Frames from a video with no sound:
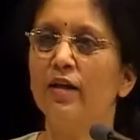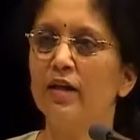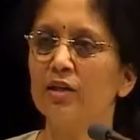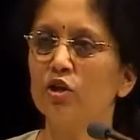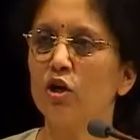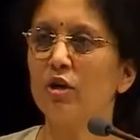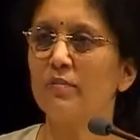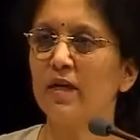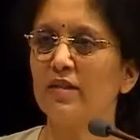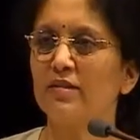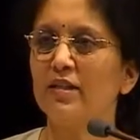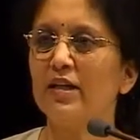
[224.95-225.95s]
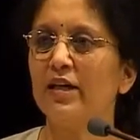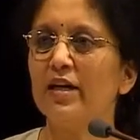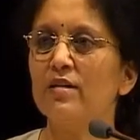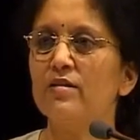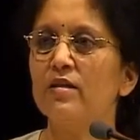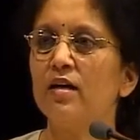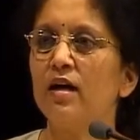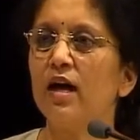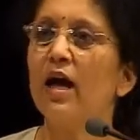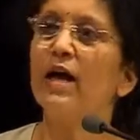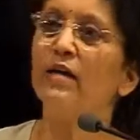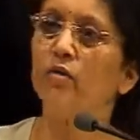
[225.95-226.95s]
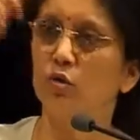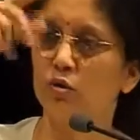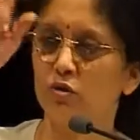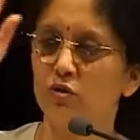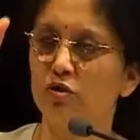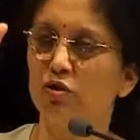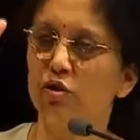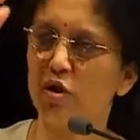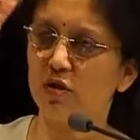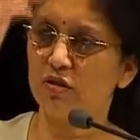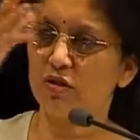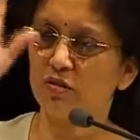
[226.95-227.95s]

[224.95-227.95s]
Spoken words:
enjoy my 3 days and go to New York